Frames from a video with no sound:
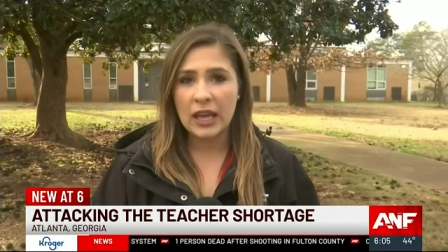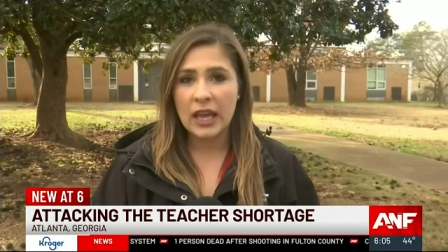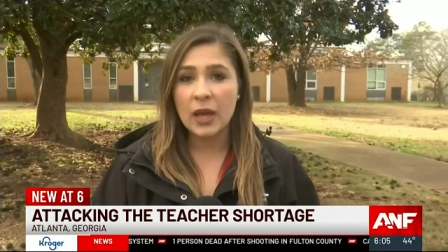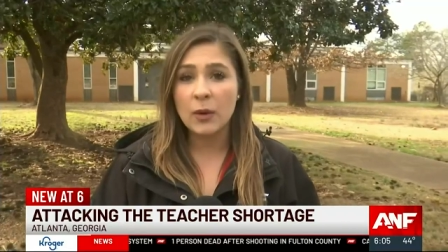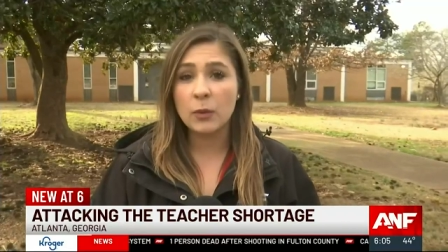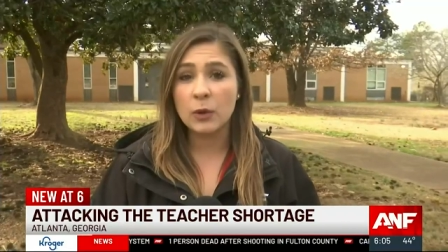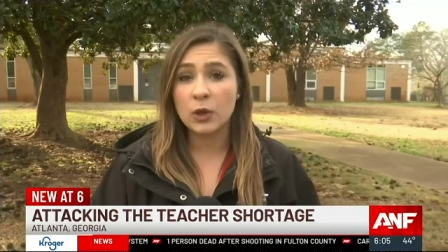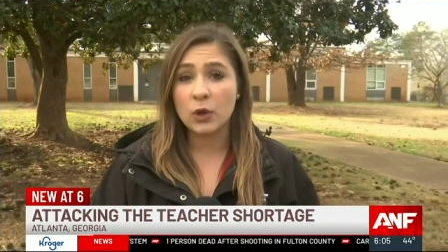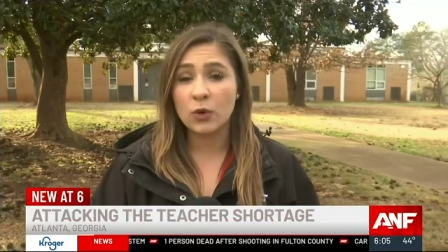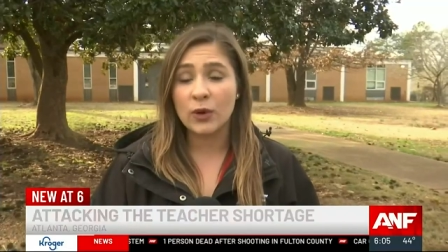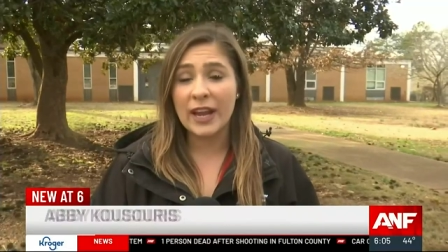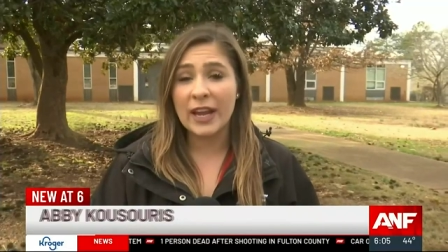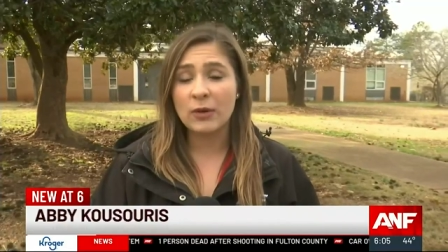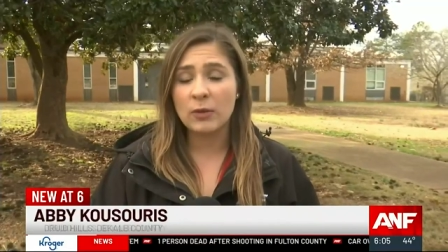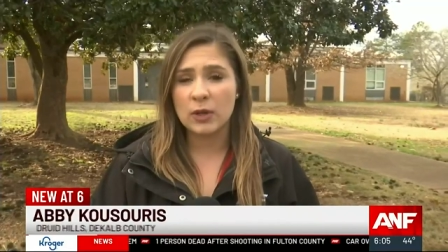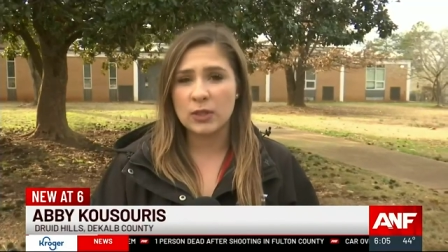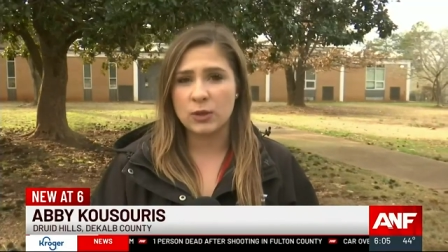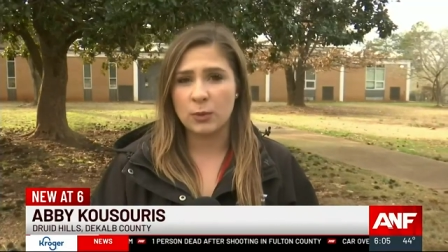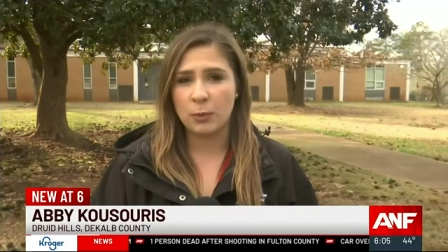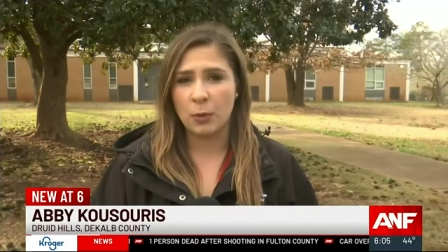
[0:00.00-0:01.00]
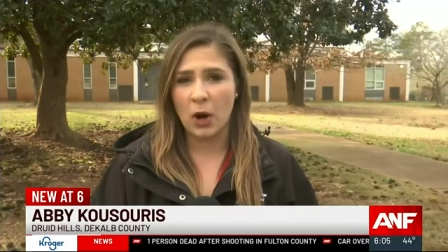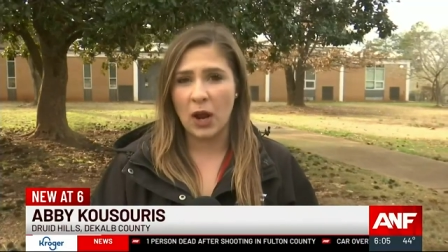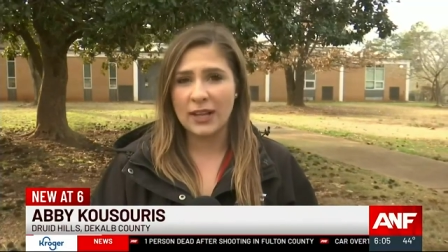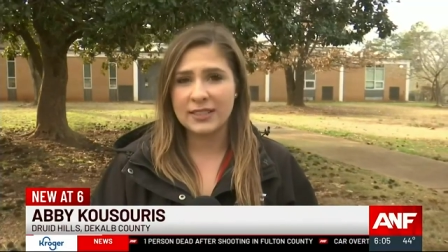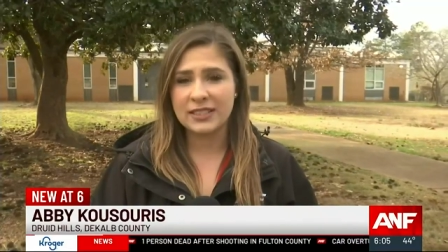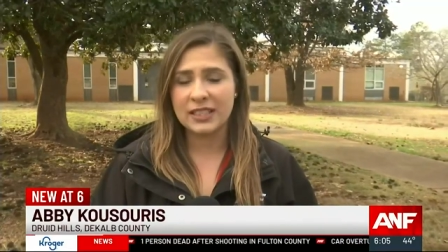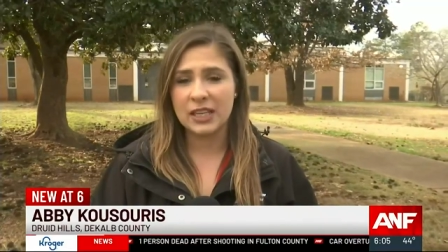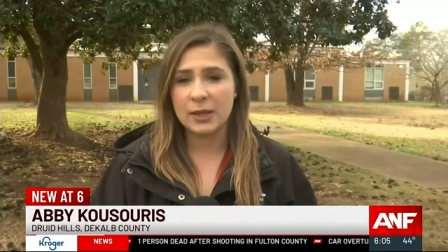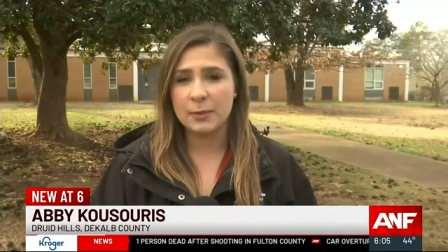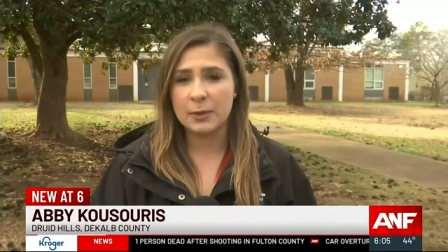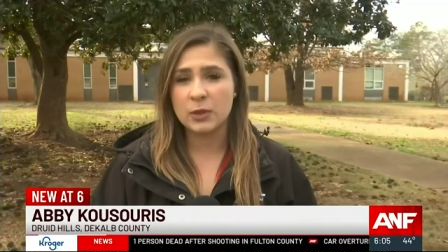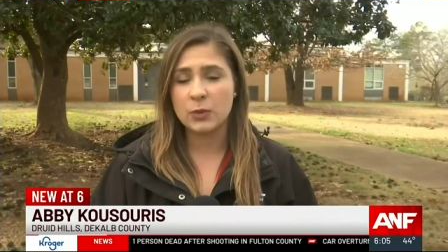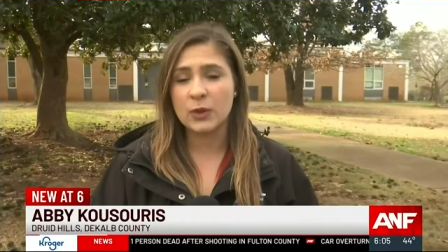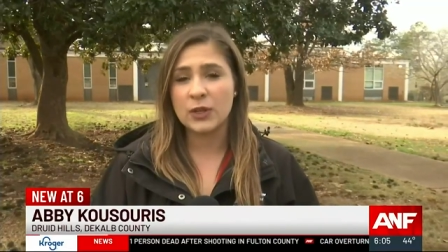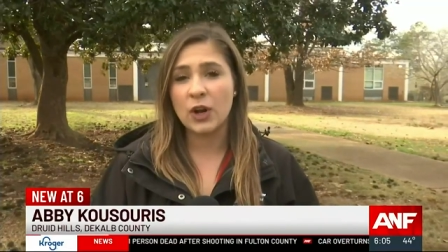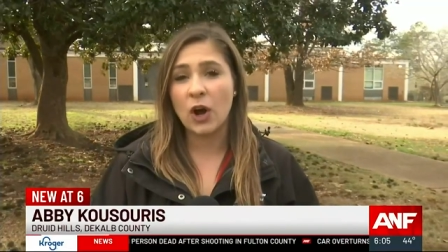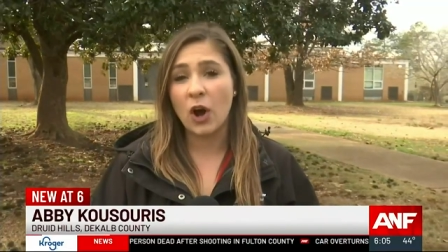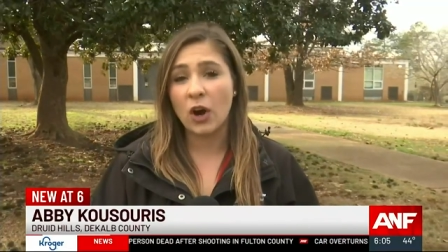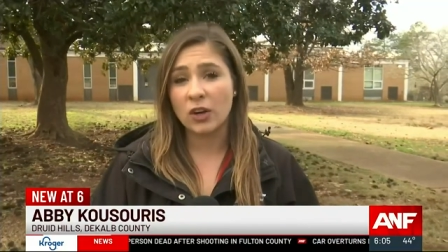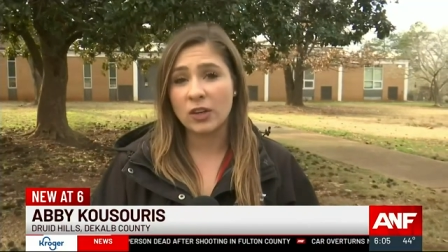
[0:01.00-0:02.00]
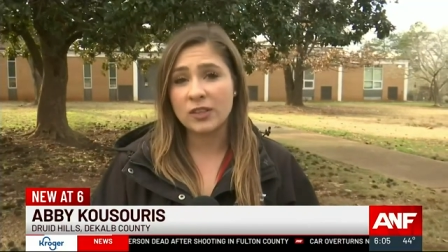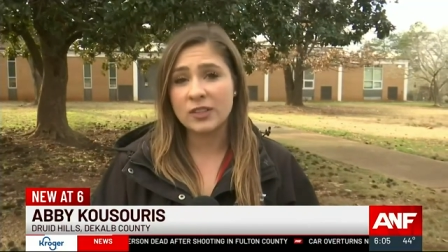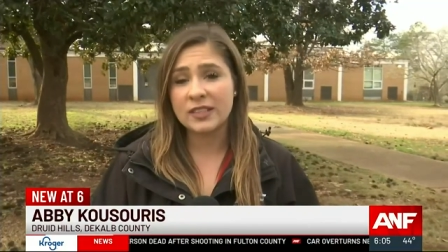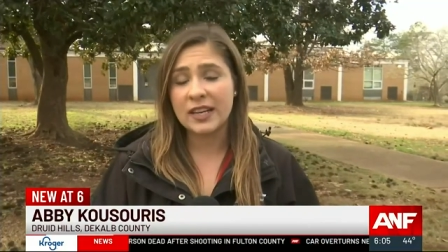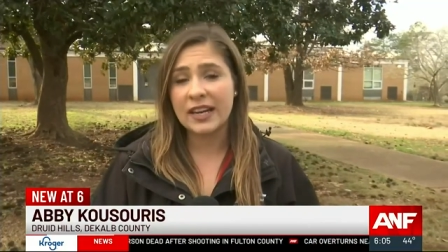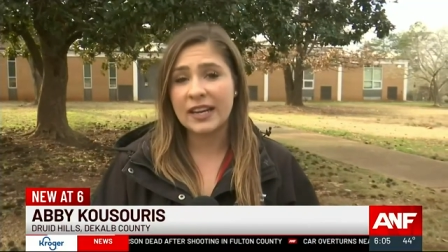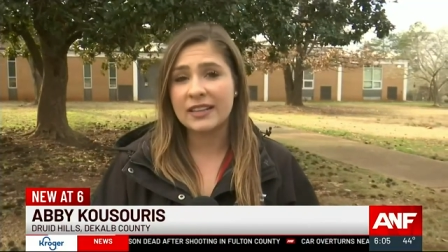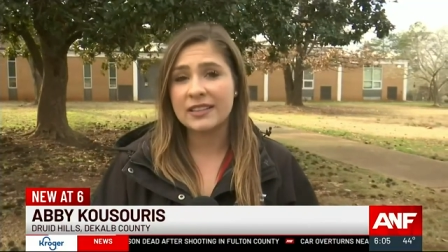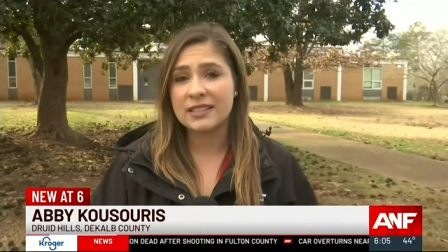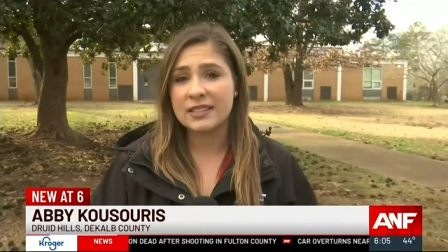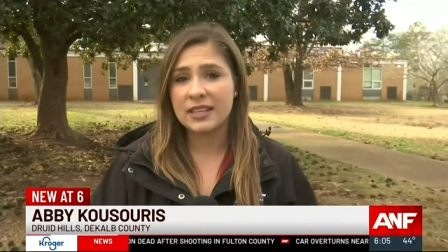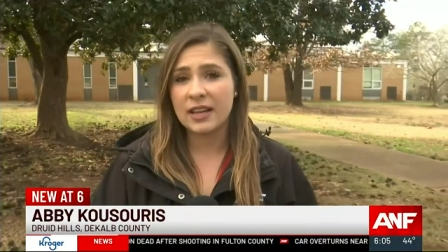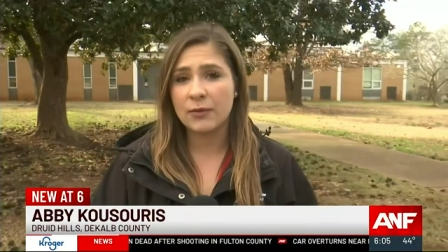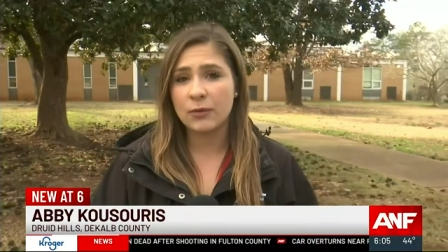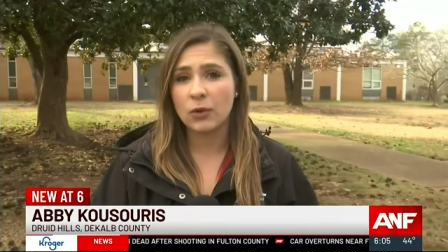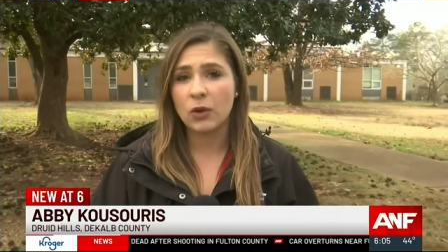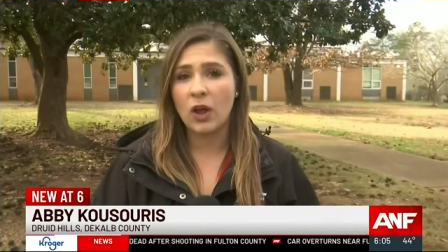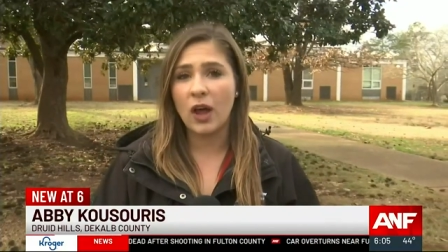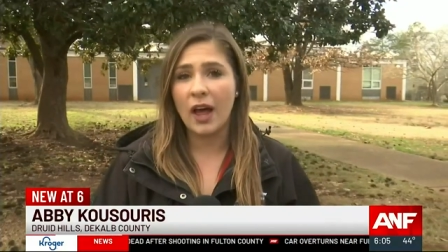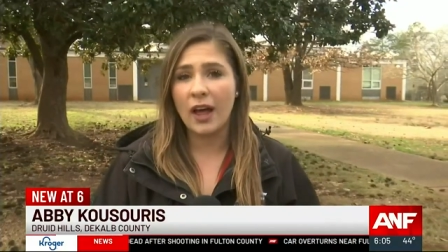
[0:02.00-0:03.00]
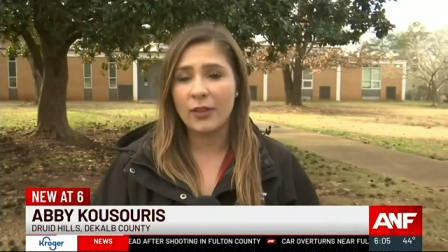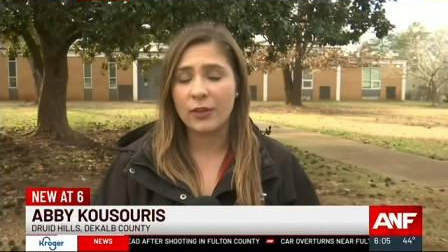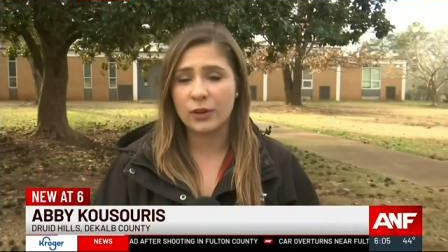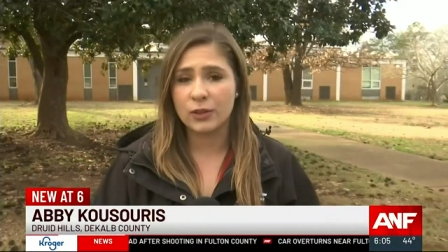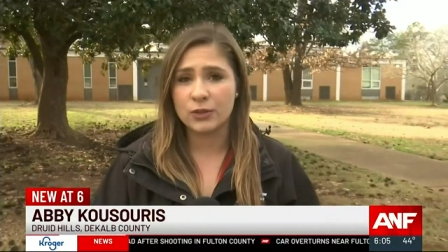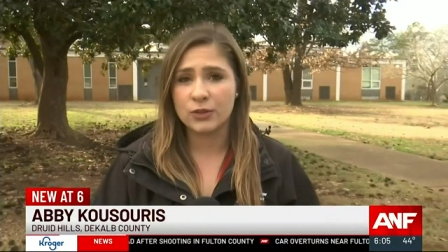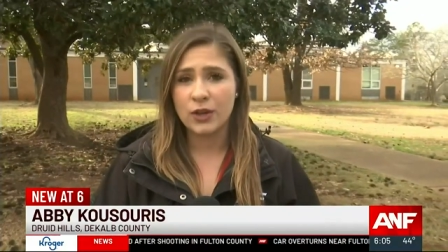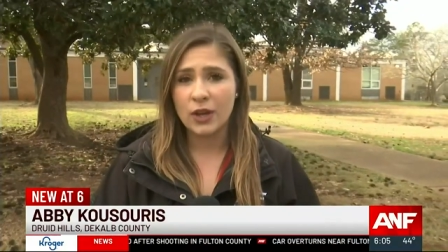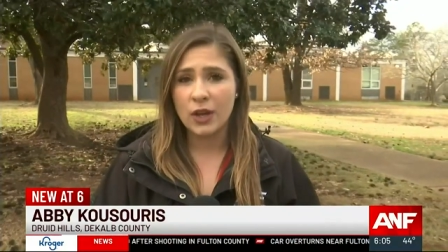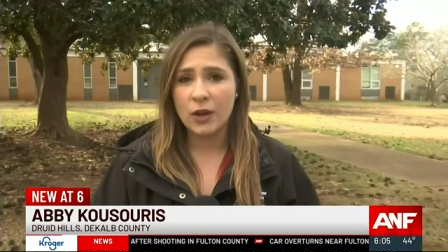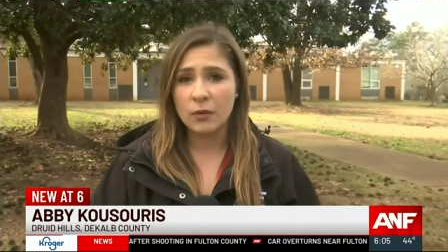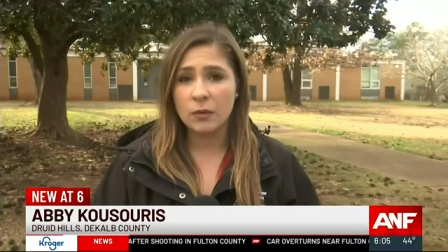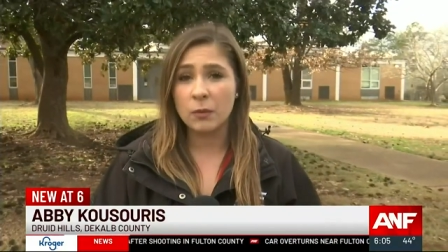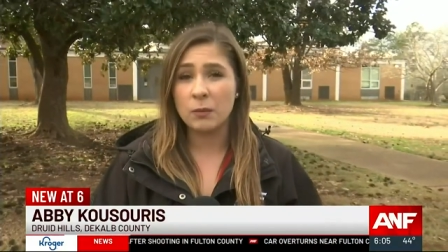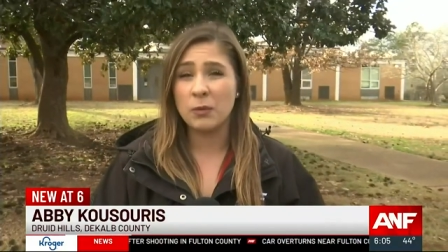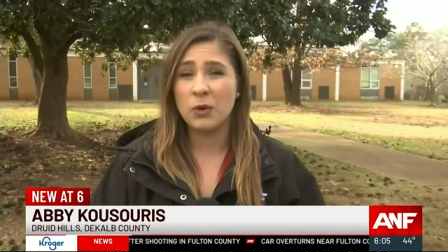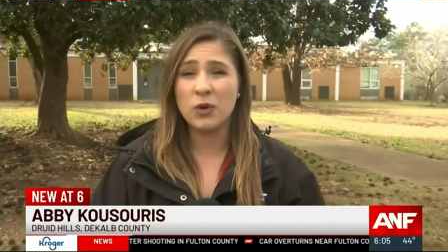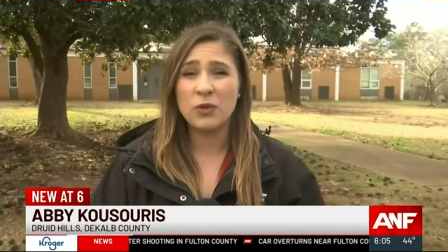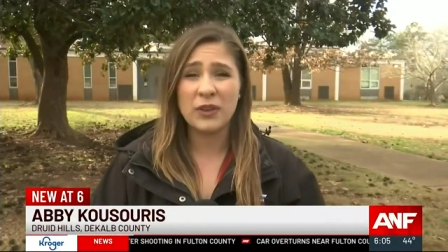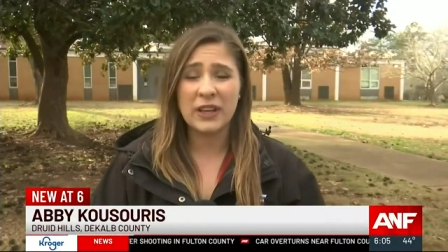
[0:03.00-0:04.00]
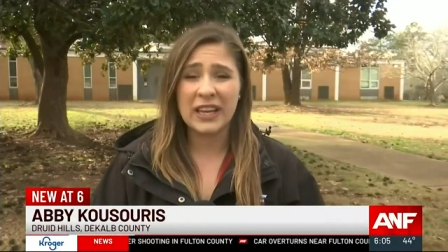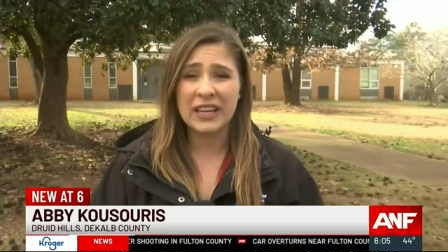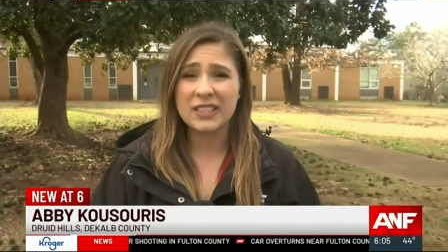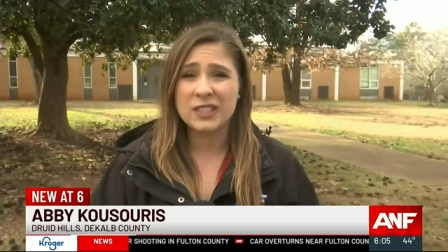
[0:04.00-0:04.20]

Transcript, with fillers: It would create reciprocity between our state and several others, removing